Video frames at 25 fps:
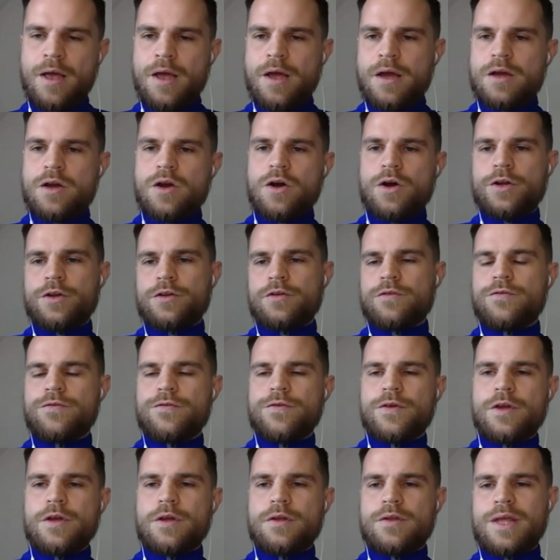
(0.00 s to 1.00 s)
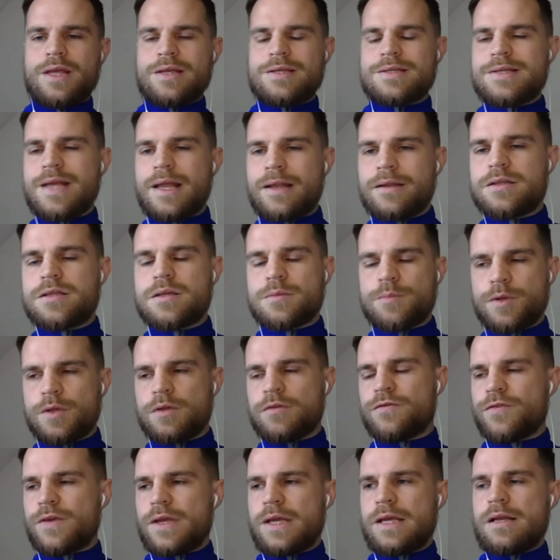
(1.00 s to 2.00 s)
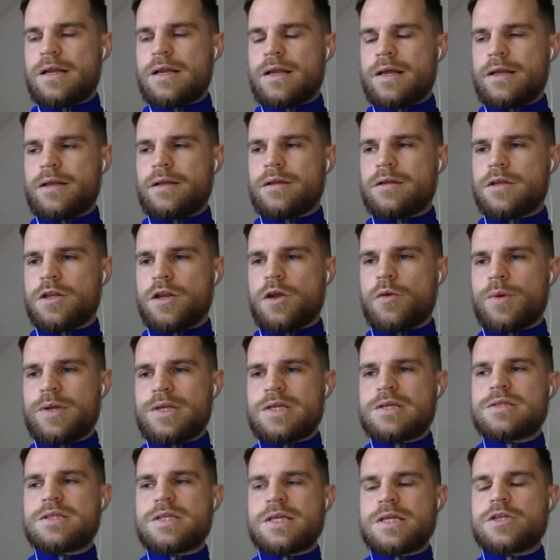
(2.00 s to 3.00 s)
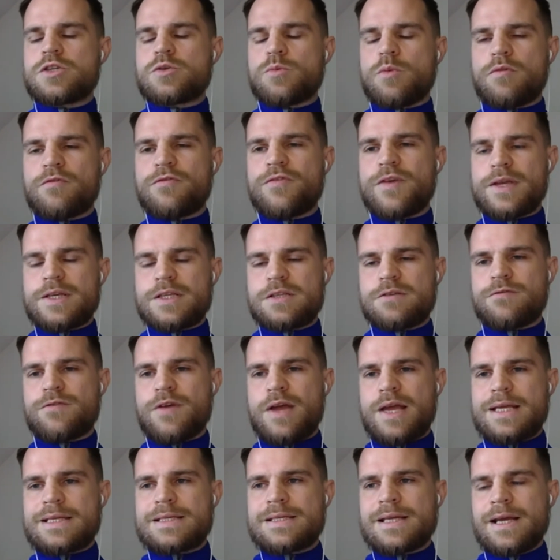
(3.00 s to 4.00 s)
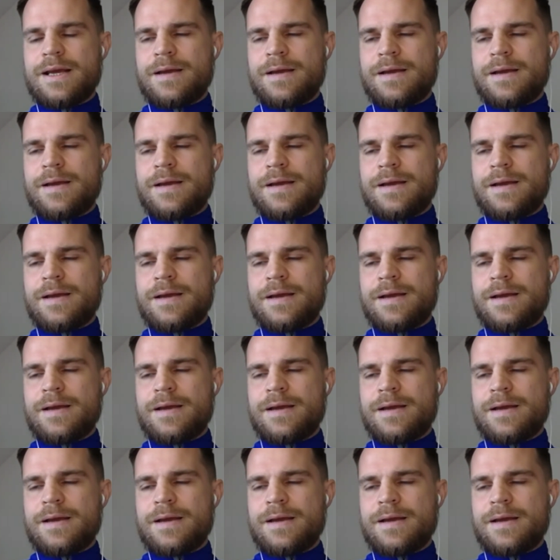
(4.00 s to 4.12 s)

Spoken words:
kind of that sentiment feeling, when you see someone face to face.